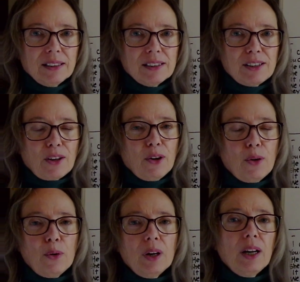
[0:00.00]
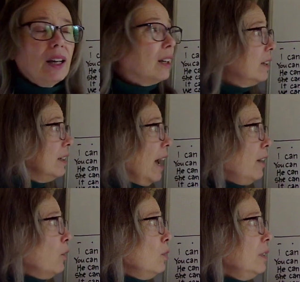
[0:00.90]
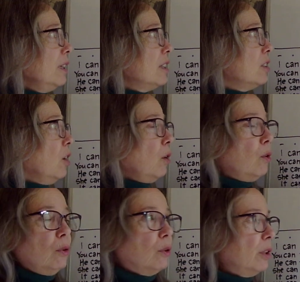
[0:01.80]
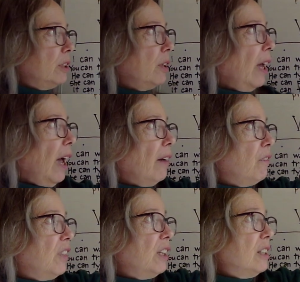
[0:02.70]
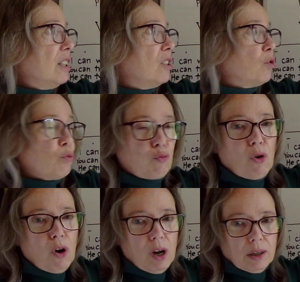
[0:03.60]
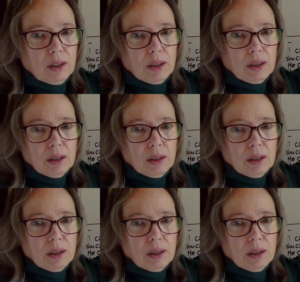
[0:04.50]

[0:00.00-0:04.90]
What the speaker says: So not only is go going to have this strong